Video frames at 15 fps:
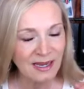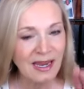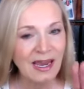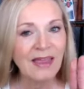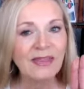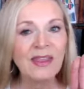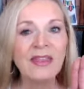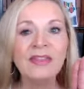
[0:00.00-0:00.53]

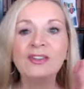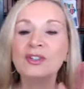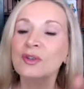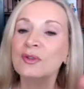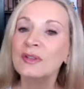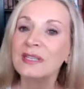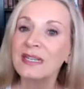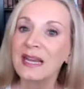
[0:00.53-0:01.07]
and then do
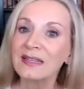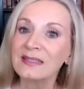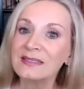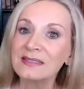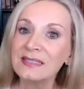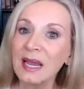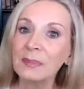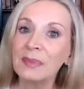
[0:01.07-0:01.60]
the next
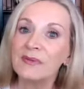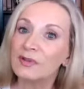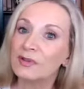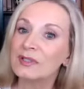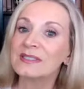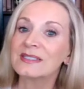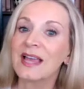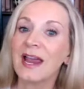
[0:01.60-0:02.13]
step if you
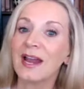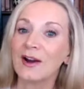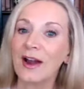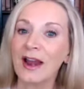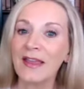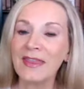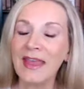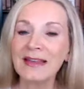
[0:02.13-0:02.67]
desire.
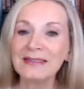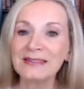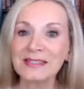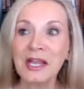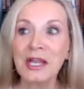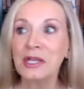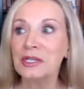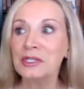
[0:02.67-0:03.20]
And that's
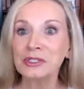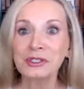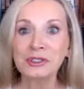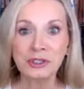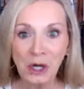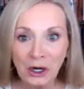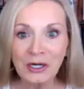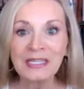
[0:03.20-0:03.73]

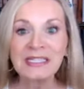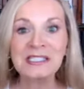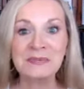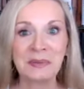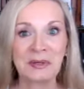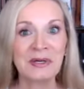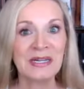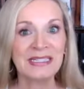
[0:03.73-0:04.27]
start
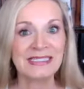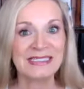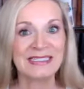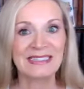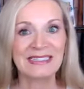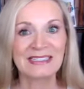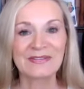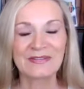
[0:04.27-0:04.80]

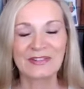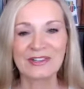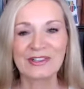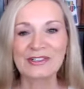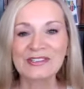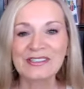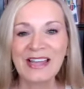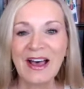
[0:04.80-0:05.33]
experiencing this for
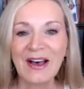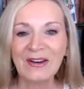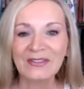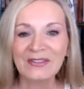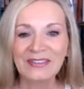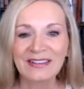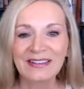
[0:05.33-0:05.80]
yourself.